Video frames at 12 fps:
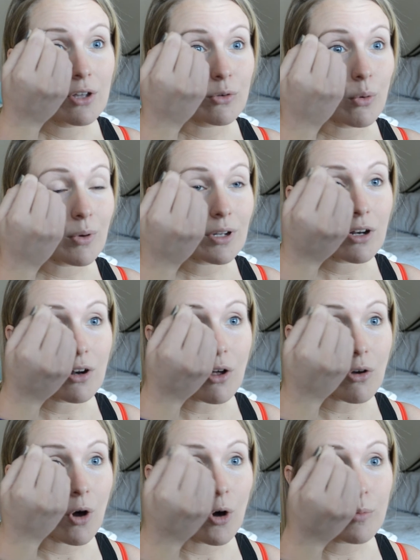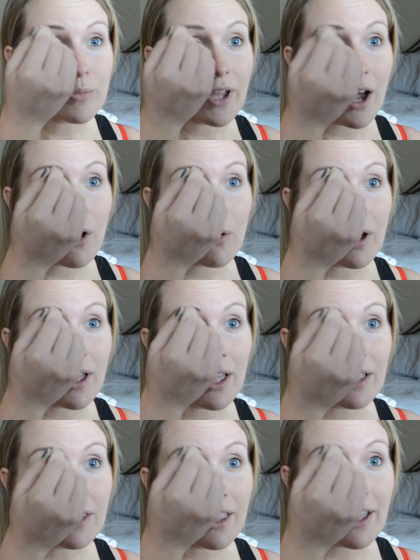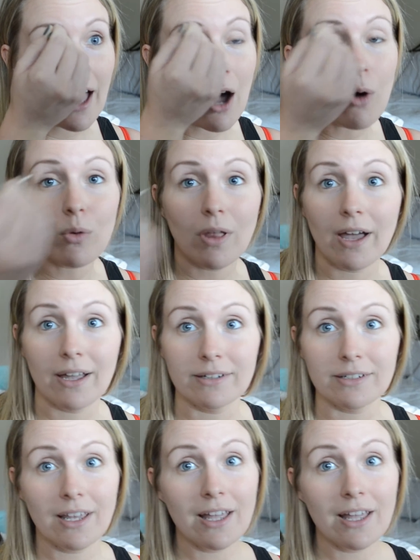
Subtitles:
Don't get it all combed out and like outlined